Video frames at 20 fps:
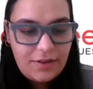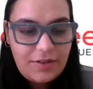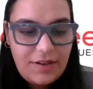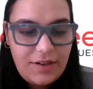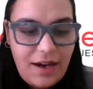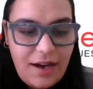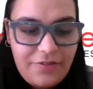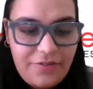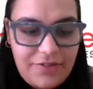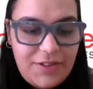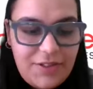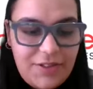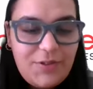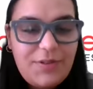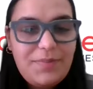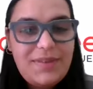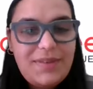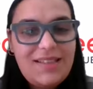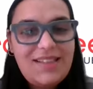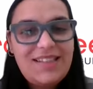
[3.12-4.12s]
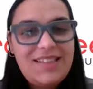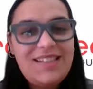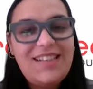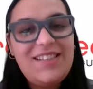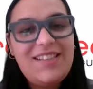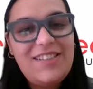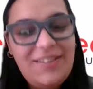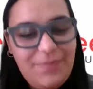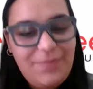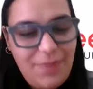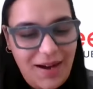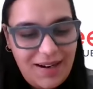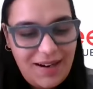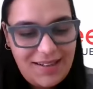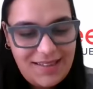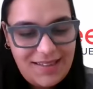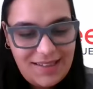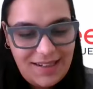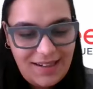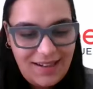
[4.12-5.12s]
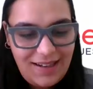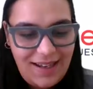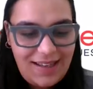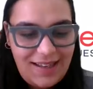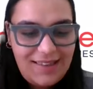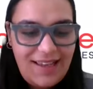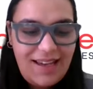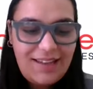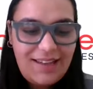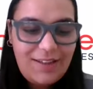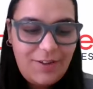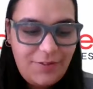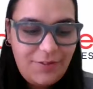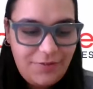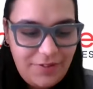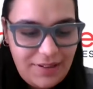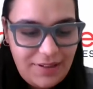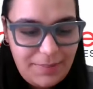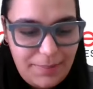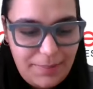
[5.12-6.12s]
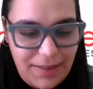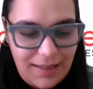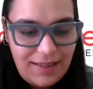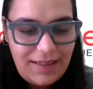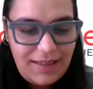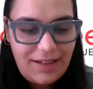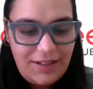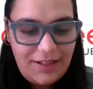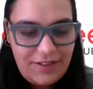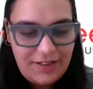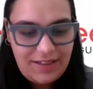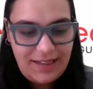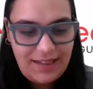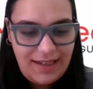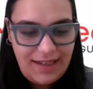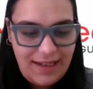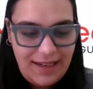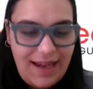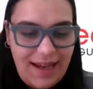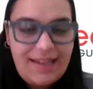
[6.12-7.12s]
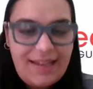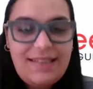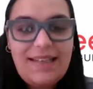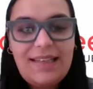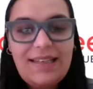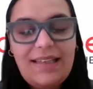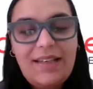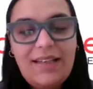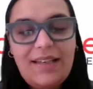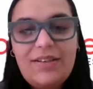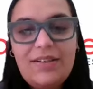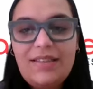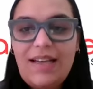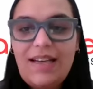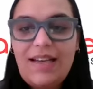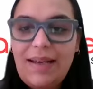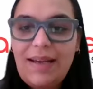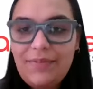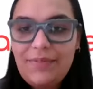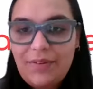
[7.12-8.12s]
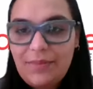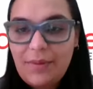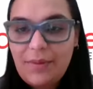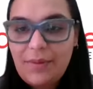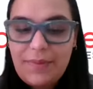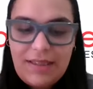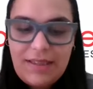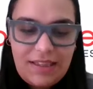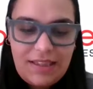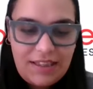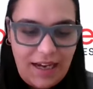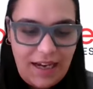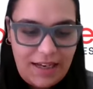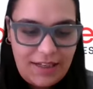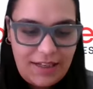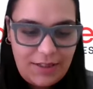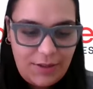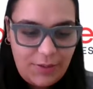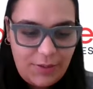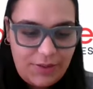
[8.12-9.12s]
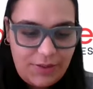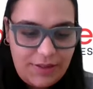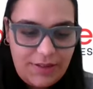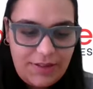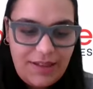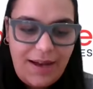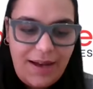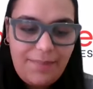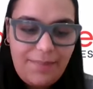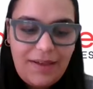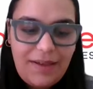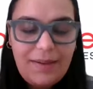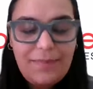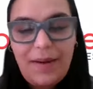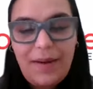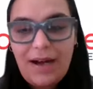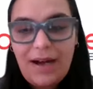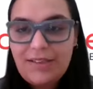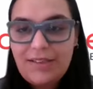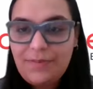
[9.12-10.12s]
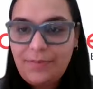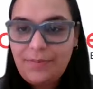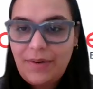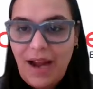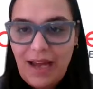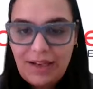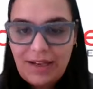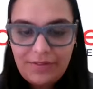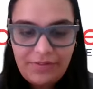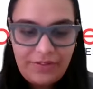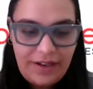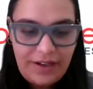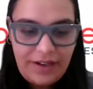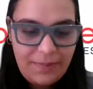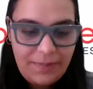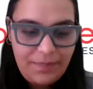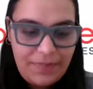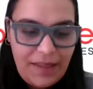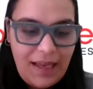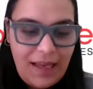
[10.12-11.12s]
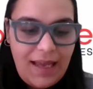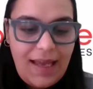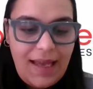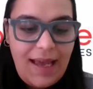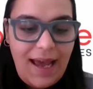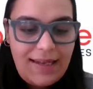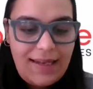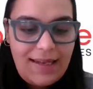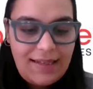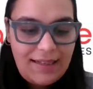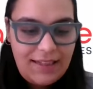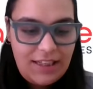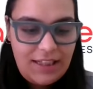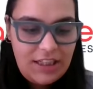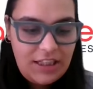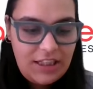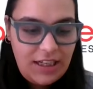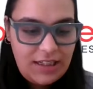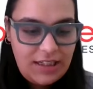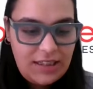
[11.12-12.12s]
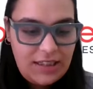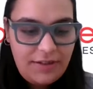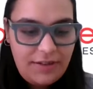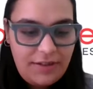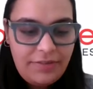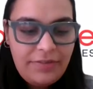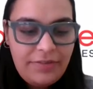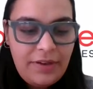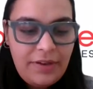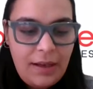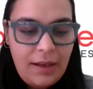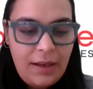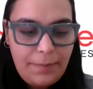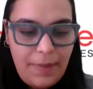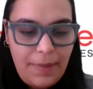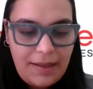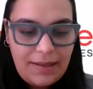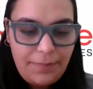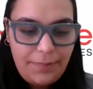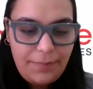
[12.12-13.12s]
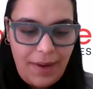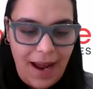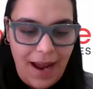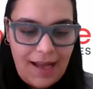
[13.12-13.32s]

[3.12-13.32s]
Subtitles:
Good afternoon, Mr. Sanjeev Bhatia, and thank you for being here today and taking your time from your busy schedule to come be a part of Brag Free, an initiative by the